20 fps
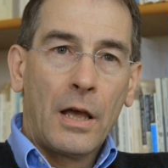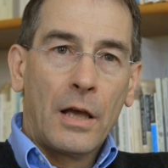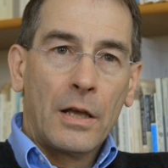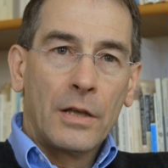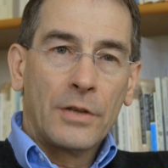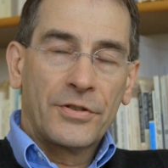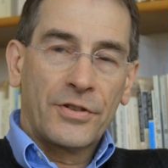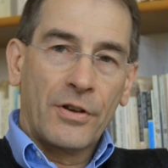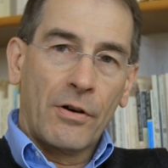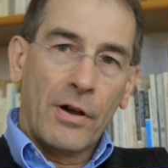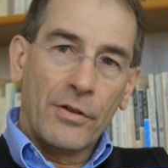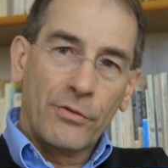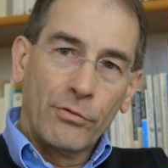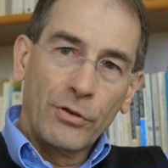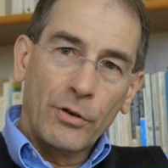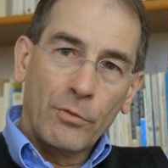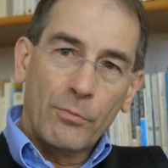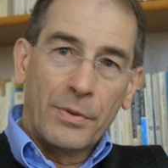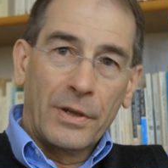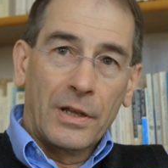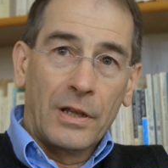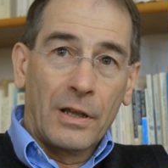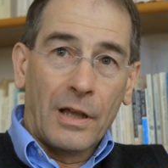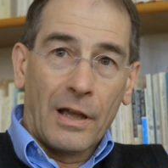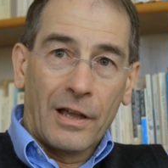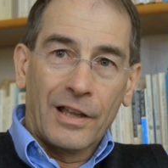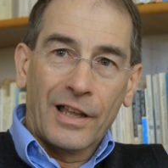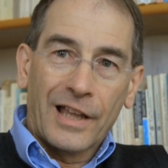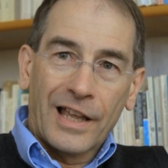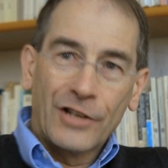So I thought it would be
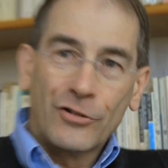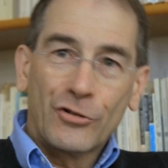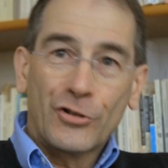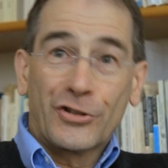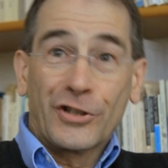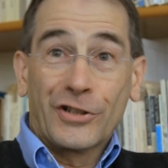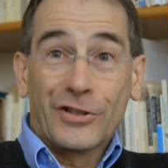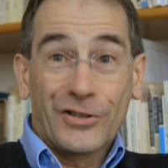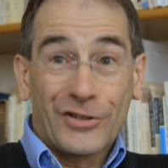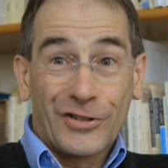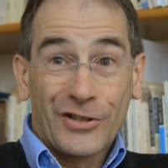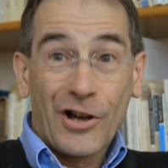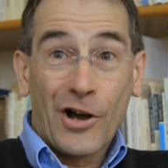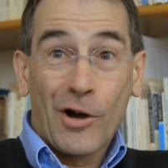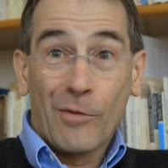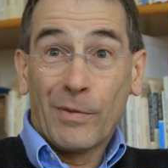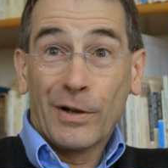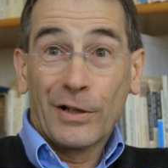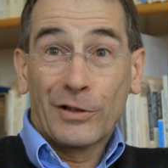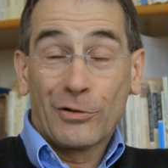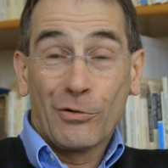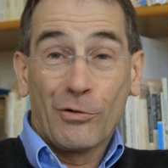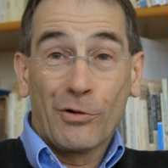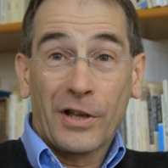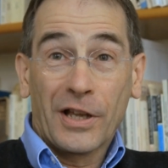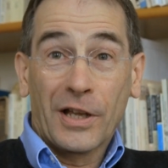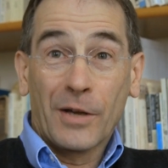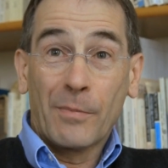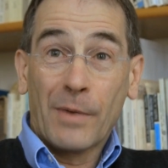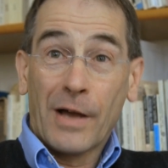interesting to start by
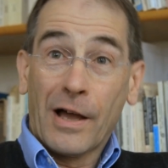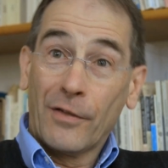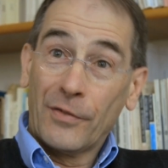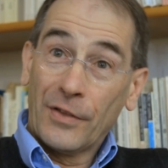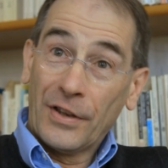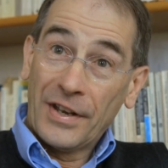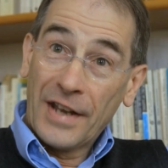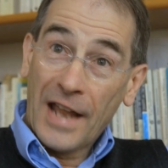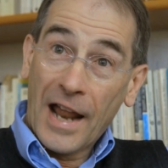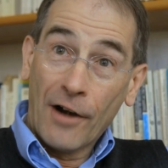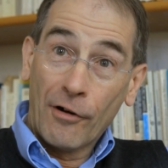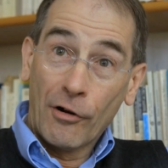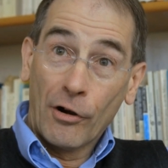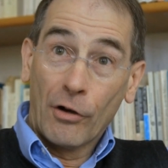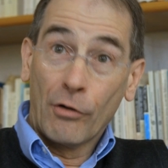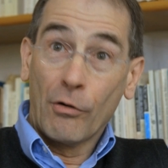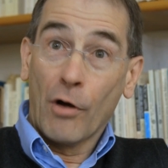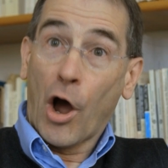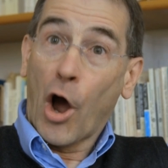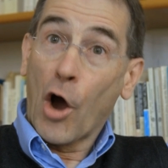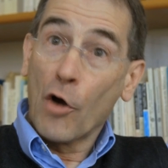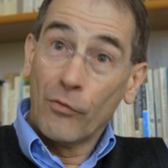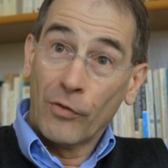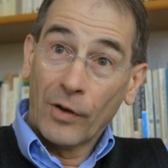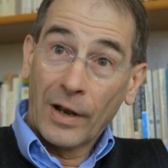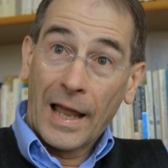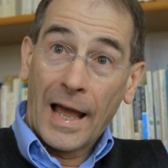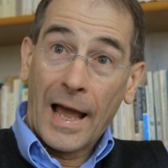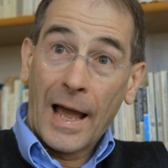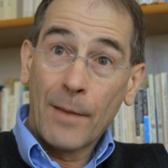talking about the narrow
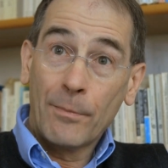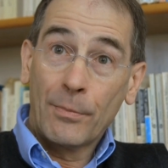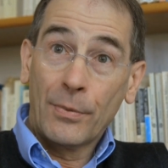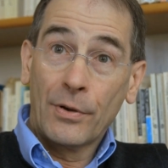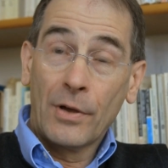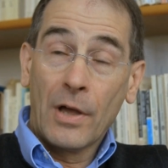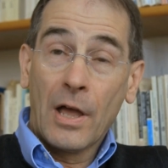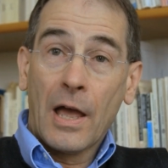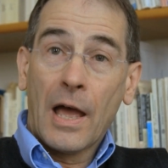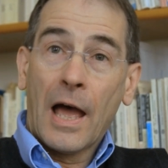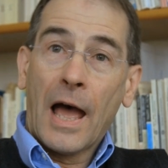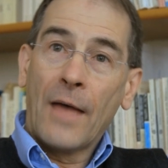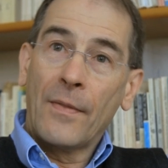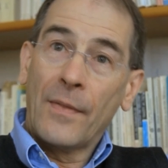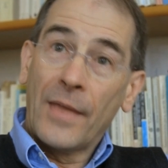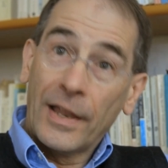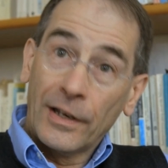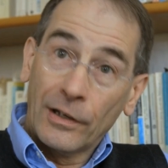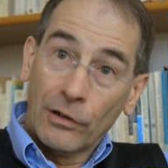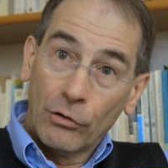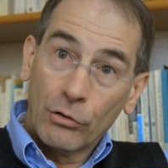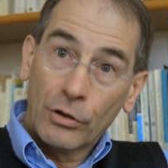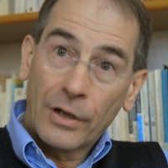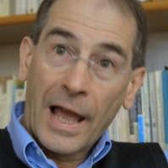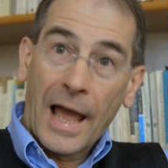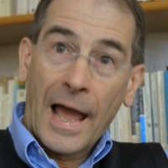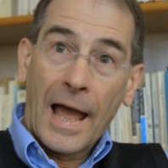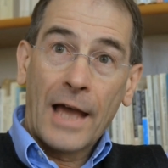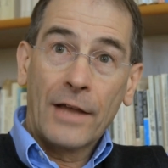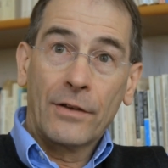overlap and then look
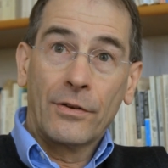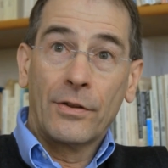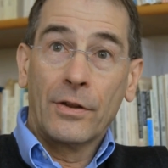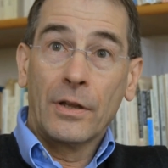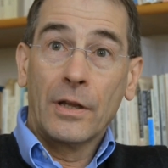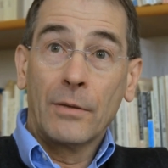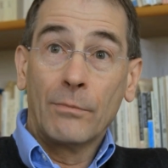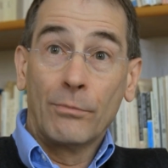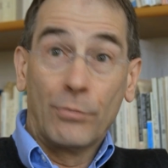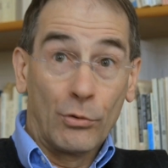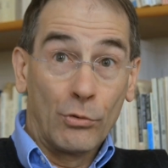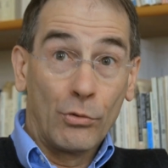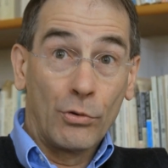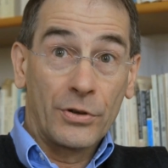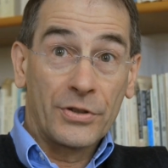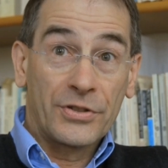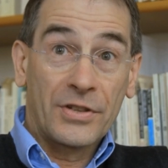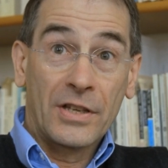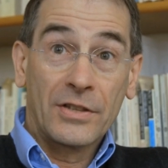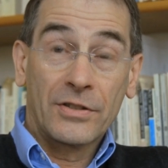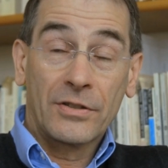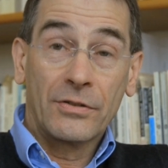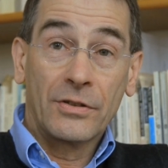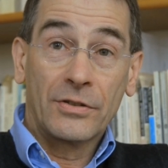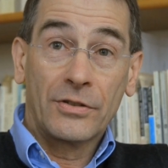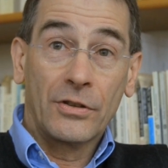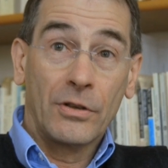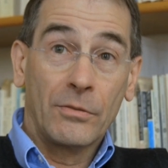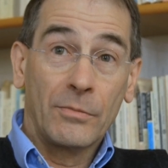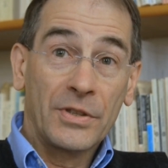at the broader sense of the
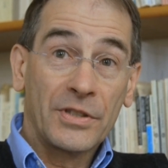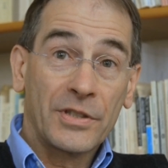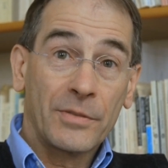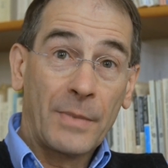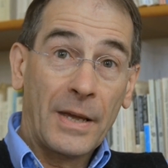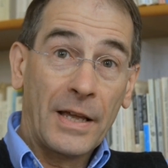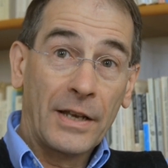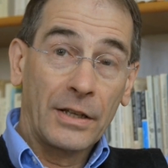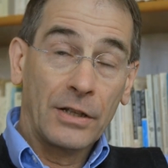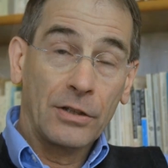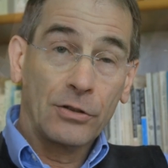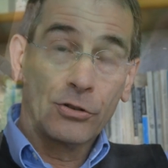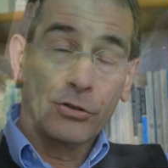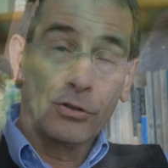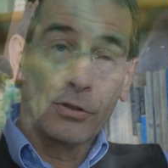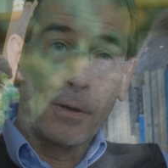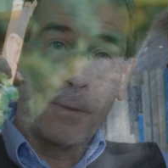term in Spanish.